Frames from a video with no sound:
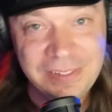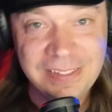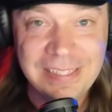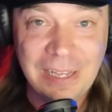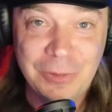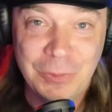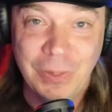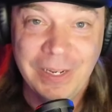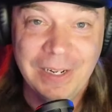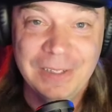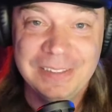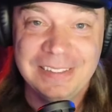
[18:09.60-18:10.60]
is how
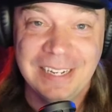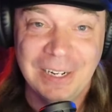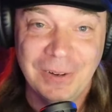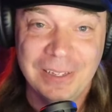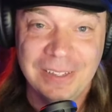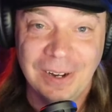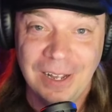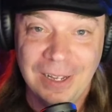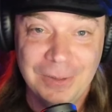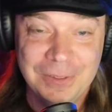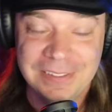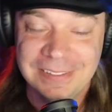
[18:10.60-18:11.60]
swingers decorate their
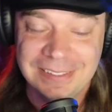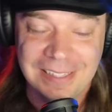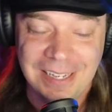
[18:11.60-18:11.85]
houses,